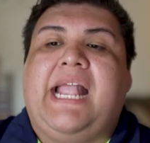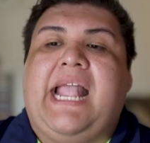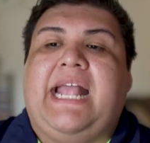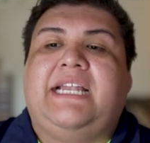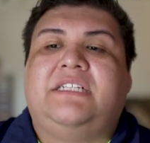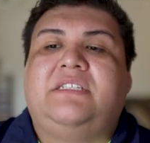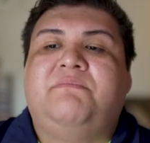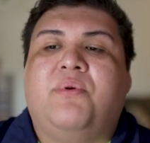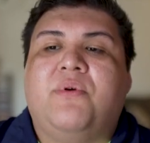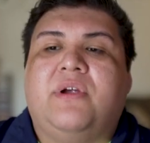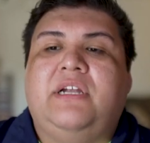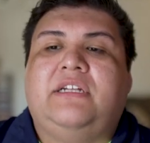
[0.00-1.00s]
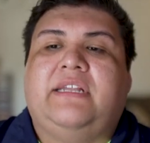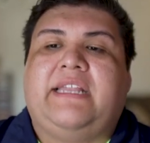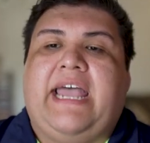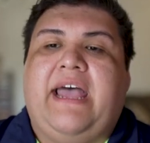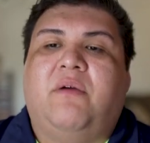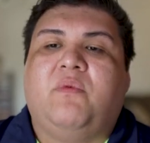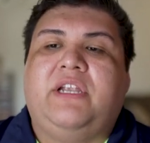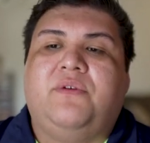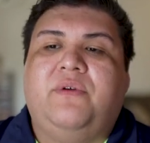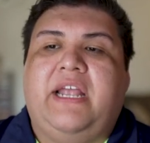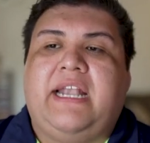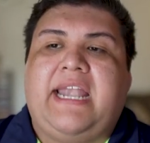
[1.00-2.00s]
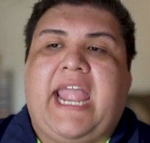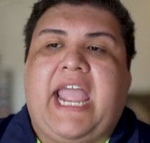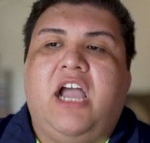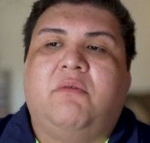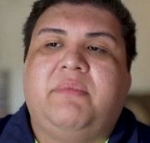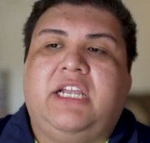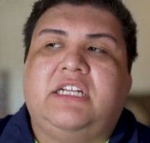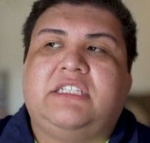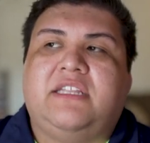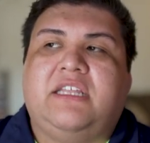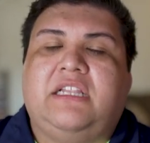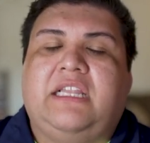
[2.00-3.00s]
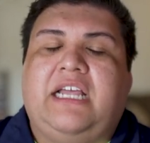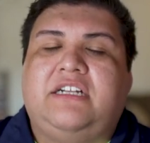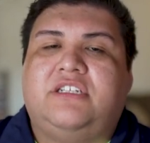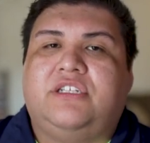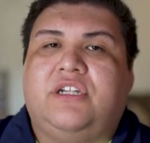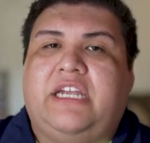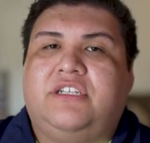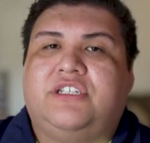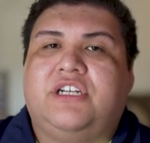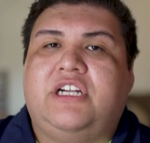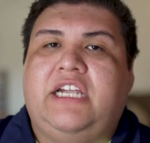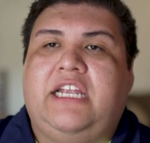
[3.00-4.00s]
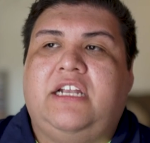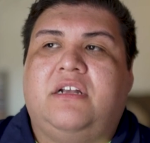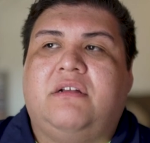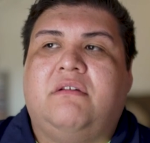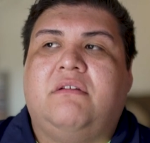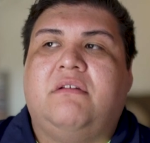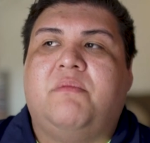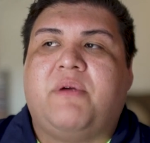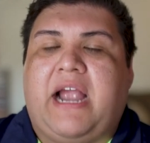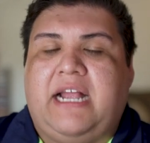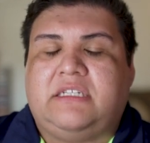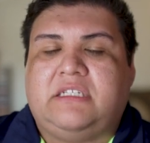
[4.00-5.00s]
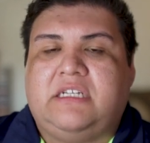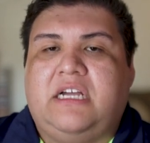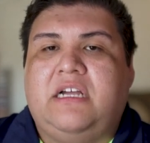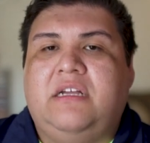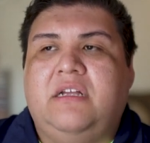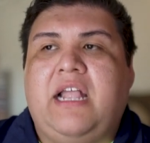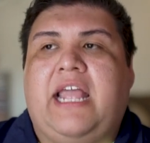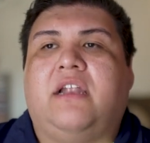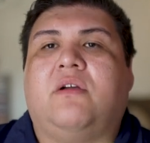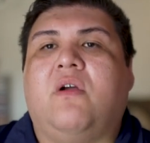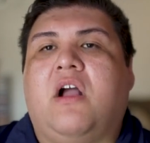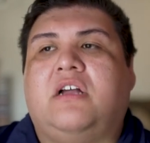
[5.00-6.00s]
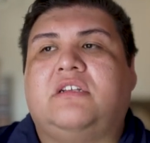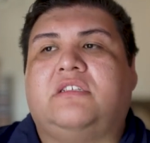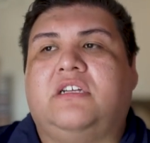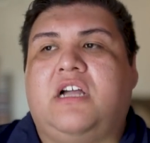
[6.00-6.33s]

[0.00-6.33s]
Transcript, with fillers: And it's important that we do it now because of the legislature in Nebraska and across the